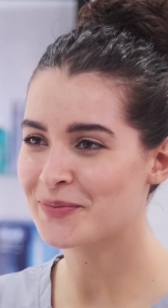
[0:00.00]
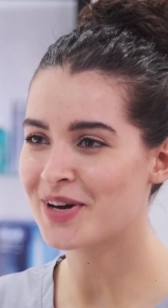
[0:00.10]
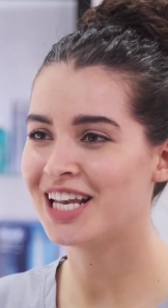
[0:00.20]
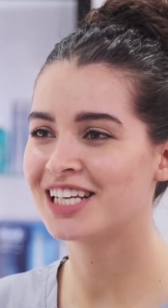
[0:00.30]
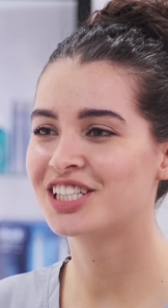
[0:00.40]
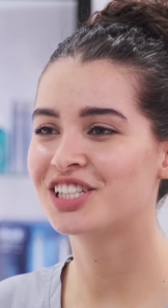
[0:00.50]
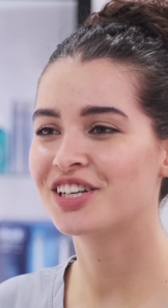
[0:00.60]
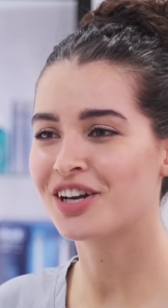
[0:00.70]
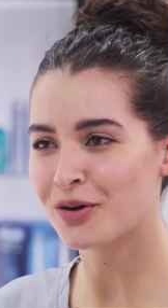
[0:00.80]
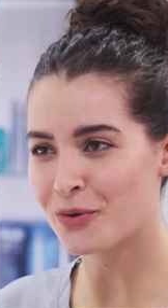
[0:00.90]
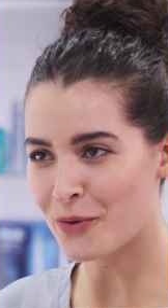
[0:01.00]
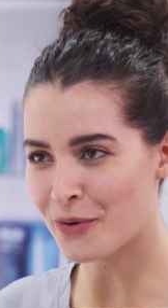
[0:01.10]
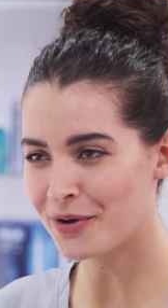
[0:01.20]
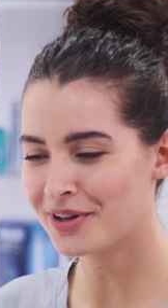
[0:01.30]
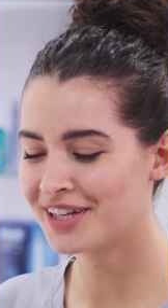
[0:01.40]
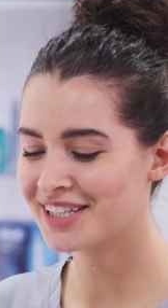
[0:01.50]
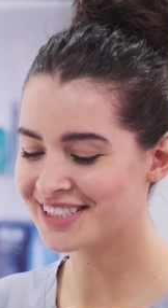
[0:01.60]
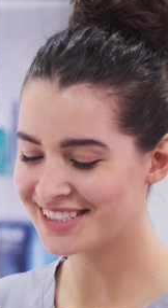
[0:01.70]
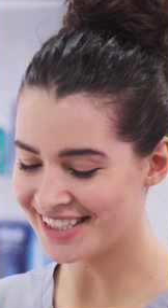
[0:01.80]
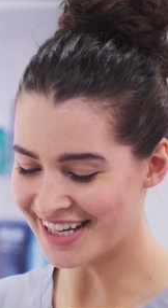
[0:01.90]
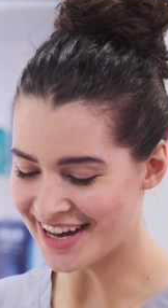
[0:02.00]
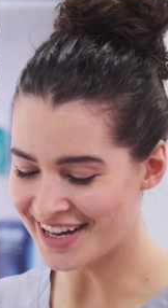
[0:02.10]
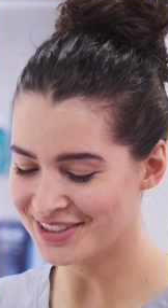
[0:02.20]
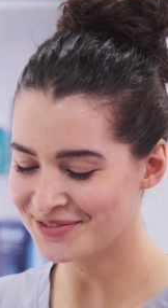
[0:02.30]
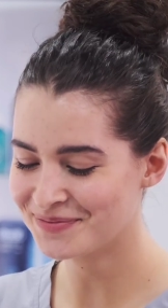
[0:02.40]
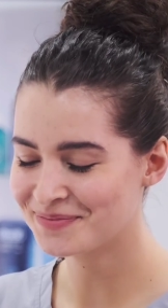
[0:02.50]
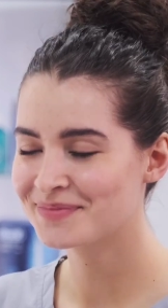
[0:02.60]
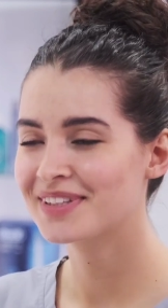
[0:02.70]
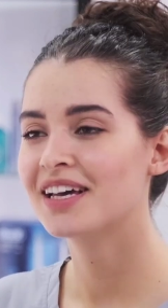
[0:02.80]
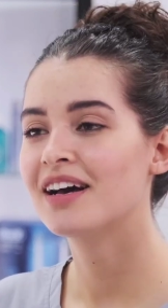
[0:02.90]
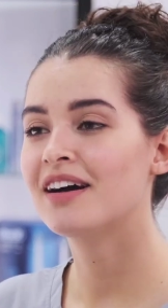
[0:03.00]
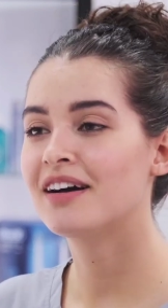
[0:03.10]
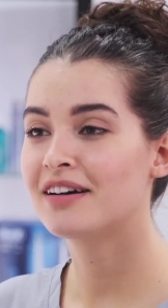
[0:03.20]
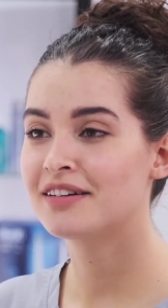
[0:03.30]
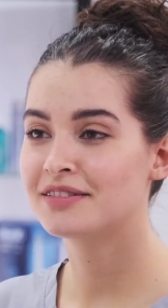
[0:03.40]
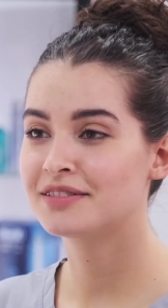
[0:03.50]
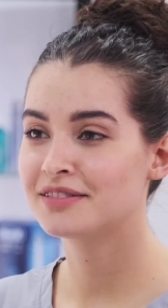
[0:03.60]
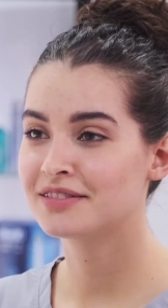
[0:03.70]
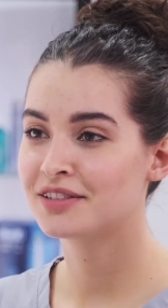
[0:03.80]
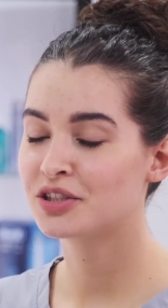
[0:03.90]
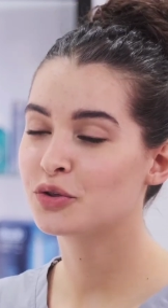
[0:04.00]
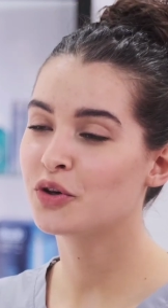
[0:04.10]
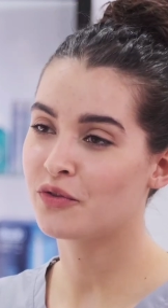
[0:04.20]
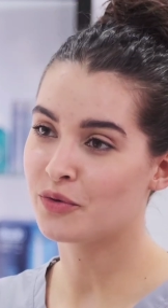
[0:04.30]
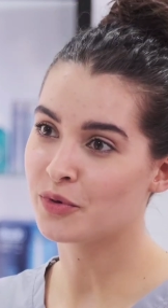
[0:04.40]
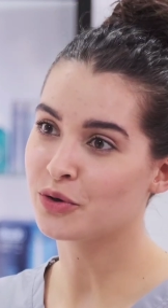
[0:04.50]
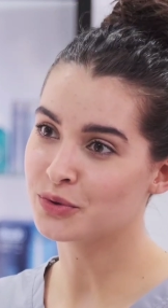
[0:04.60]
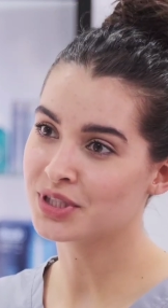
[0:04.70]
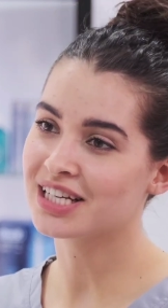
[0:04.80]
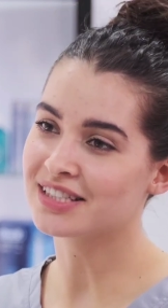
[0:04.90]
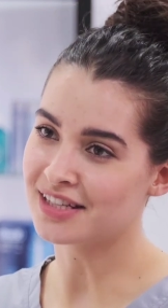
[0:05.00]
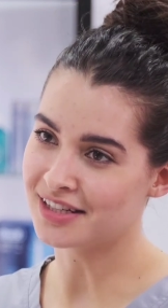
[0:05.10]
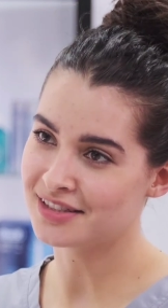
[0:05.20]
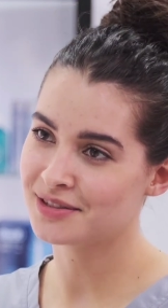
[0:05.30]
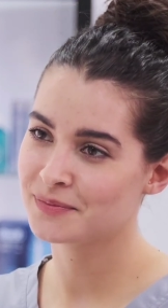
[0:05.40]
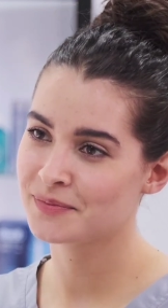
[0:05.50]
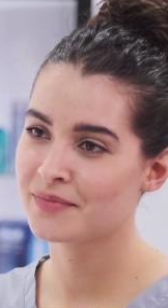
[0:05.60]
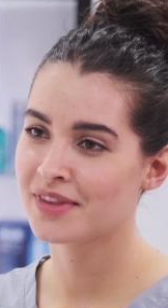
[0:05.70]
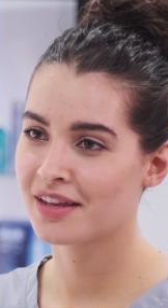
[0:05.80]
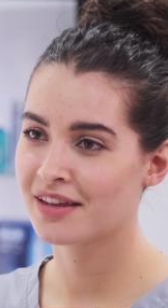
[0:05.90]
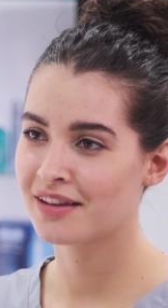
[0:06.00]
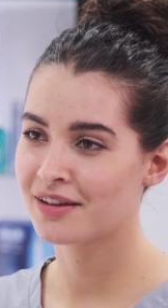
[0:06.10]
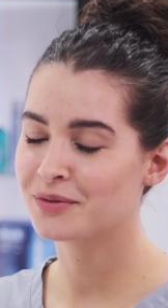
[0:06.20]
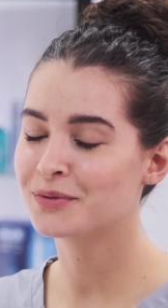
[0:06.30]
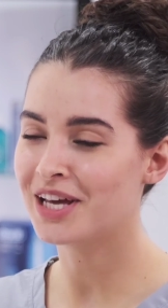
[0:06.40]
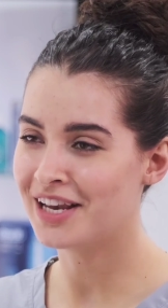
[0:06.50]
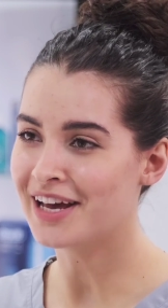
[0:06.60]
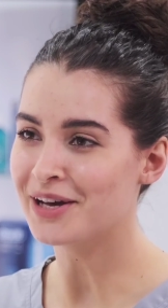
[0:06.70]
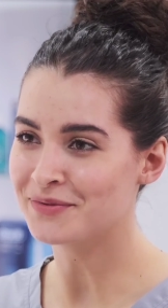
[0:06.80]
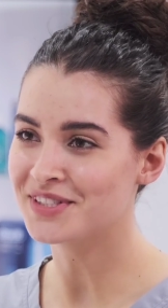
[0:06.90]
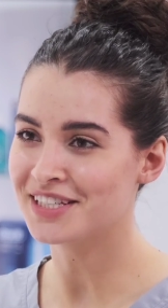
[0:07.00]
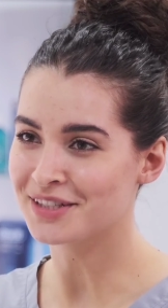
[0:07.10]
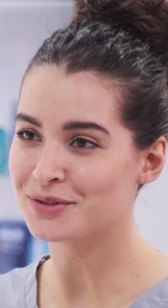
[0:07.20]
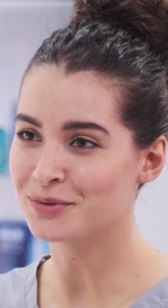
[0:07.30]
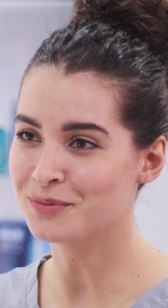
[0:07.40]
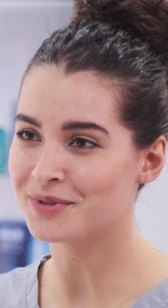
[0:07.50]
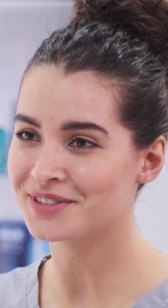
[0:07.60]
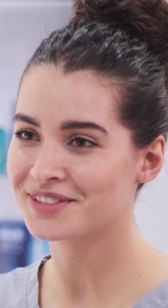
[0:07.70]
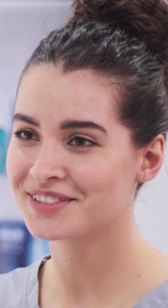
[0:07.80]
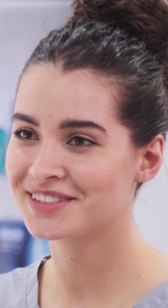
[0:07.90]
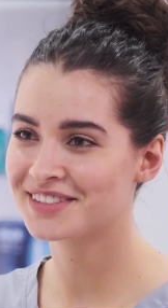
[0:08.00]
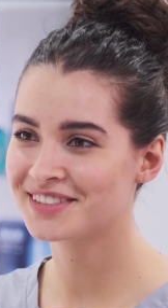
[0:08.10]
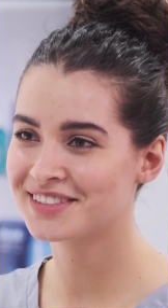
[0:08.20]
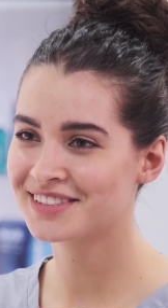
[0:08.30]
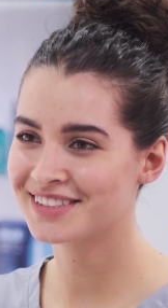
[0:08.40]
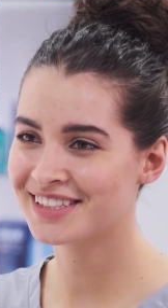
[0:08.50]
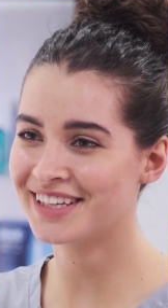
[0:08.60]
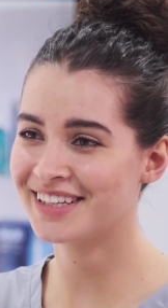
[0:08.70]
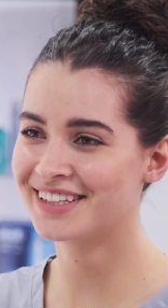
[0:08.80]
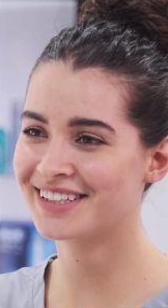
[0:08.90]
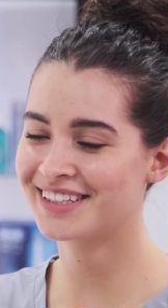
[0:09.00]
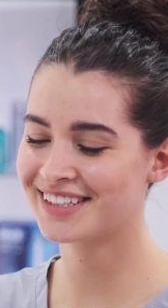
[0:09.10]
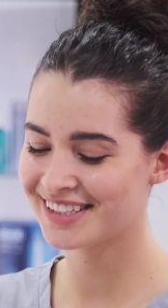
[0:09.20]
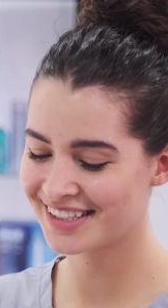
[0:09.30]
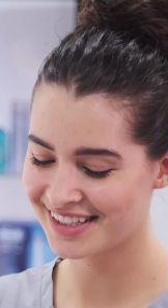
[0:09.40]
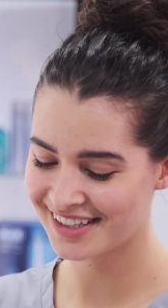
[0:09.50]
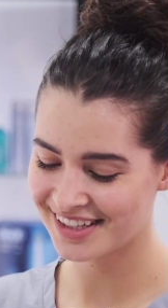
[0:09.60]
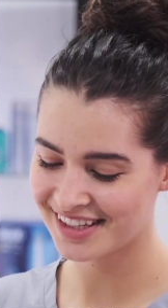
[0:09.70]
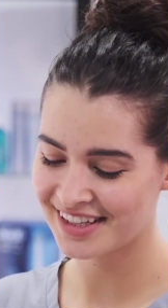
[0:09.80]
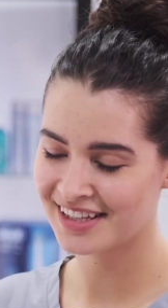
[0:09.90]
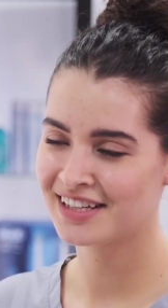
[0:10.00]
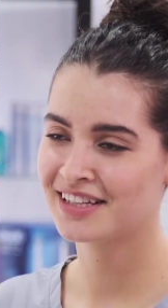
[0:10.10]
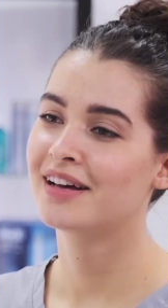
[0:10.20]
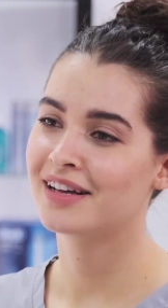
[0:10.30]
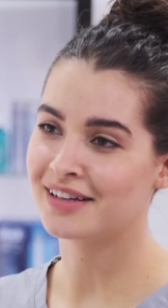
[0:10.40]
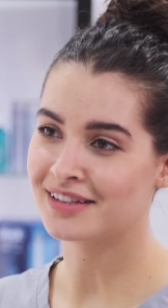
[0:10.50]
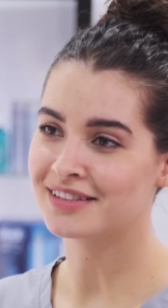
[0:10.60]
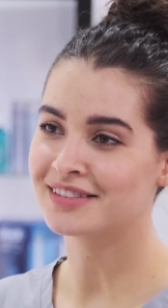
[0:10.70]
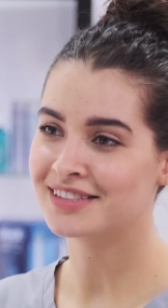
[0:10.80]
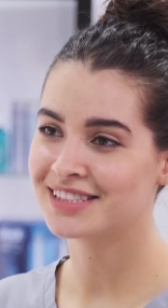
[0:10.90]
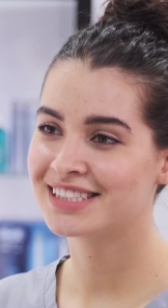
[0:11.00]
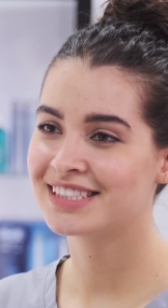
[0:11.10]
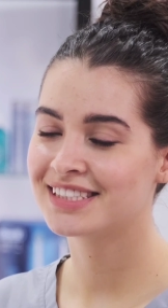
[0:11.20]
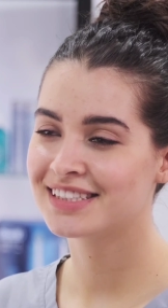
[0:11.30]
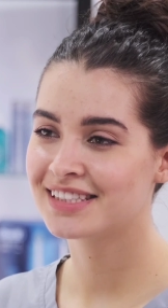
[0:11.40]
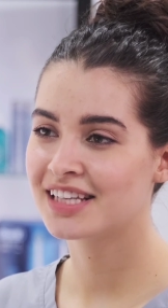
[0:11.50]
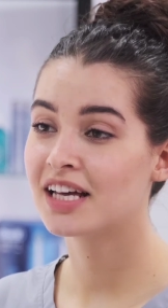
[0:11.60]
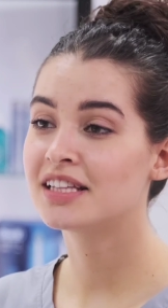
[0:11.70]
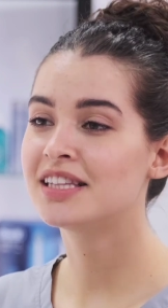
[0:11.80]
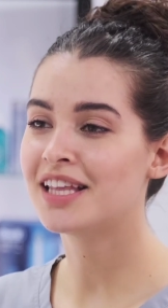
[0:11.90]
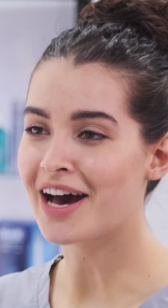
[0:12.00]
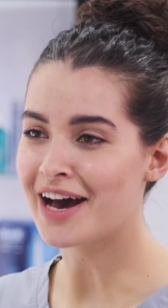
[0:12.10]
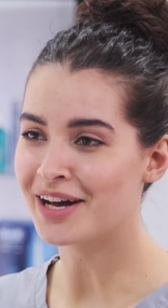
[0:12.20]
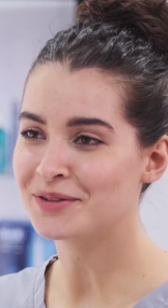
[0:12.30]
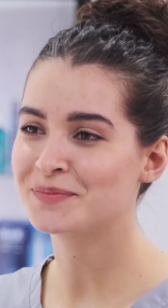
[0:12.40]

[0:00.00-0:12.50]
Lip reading: Communicate with the patient throughout the procedure, providing reassurance and support. Encourage the patient to communicate any discomfort or difficulty breathing.